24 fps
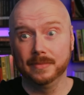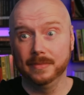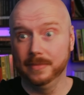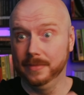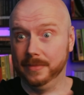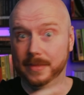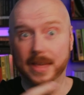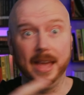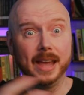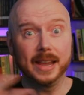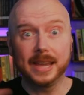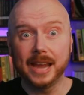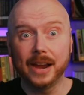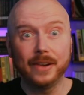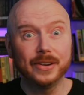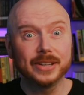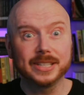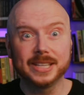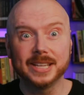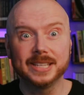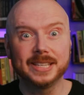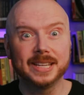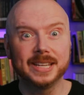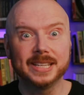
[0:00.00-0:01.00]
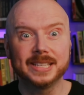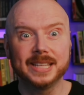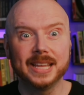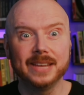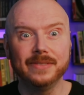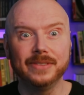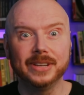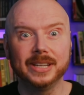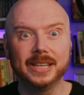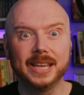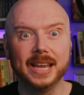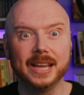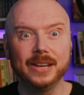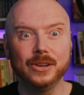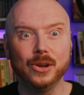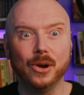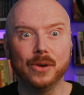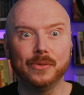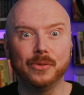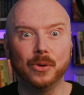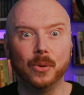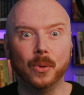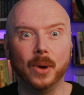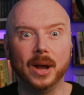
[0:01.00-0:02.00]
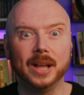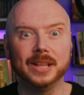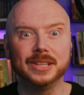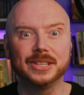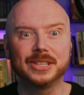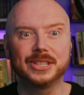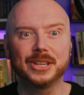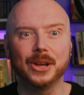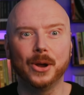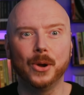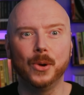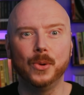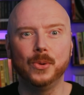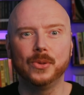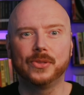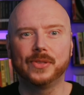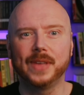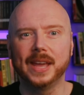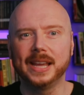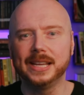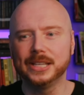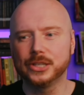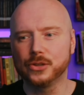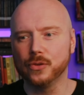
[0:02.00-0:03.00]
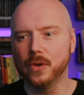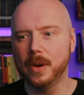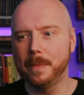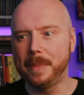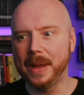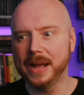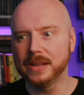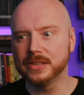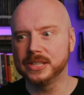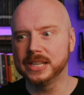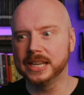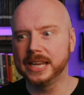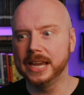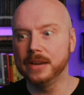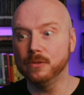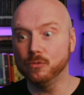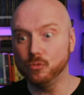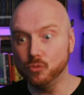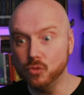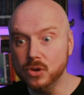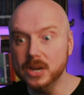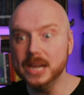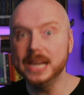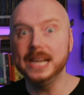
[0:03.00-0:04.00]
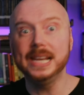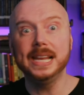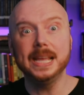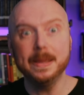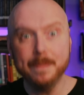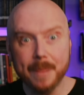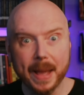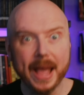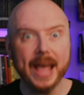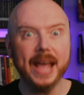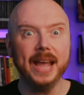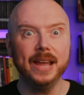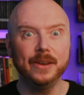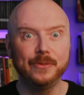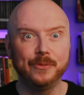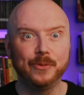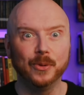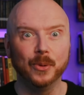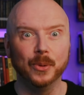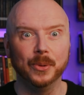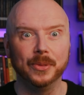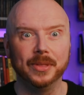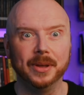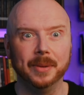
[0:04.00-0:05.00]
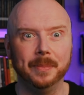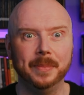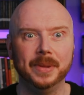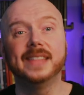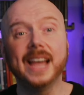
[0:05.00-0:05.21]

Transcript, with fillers: they're characters in a Stephen King novel, and so things are about to get really bad for them.